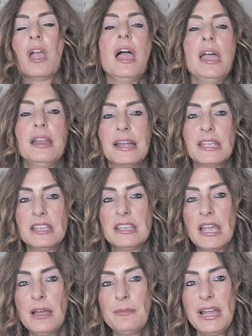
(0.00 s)
And I can
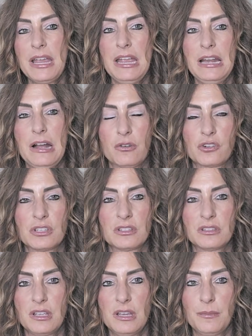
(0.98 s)
get my 8 hours of
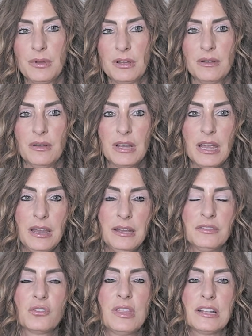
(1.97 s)
sleep. Okay,
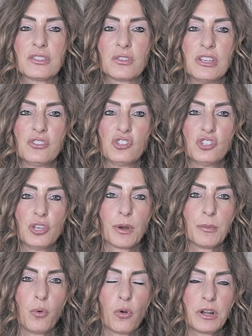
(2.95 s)
so that's super
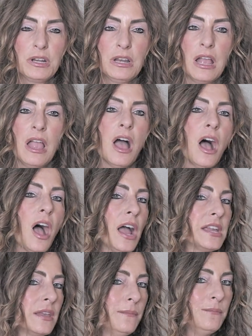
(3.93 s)
important.
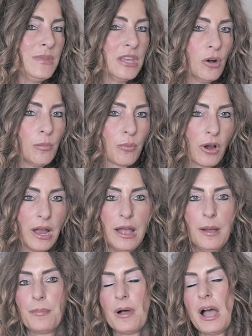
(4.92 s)
I can meal
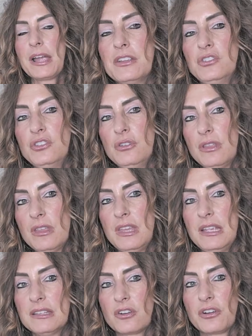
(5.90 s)
prep. do the
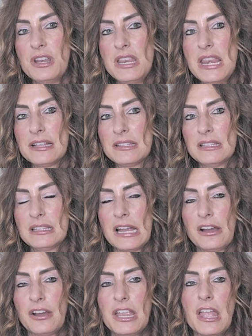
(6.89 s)
things that are
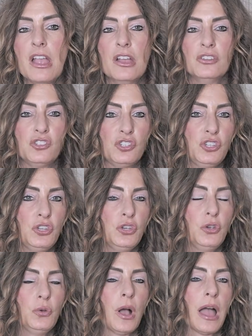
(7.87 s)
necessary
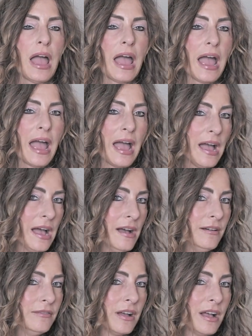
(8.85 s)
to
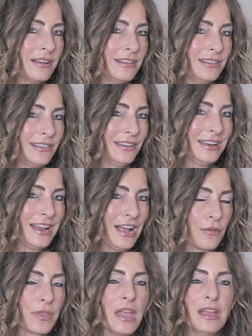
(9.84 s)
have good
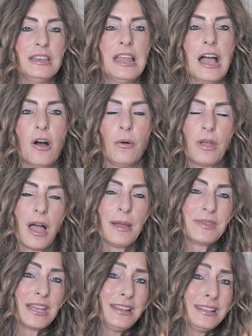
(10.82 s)
health. Now, I'm
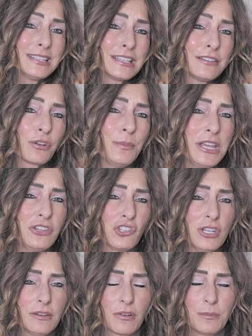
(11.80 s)
getting this
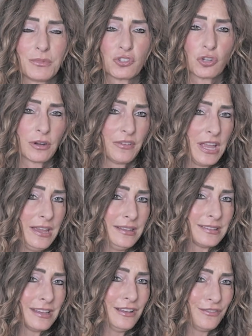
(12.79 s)
information from
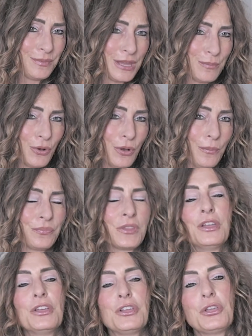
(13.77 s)
surveys of people
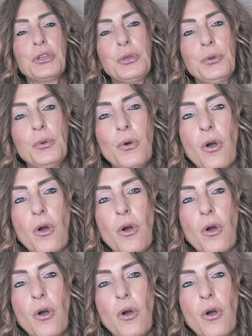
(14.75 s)
who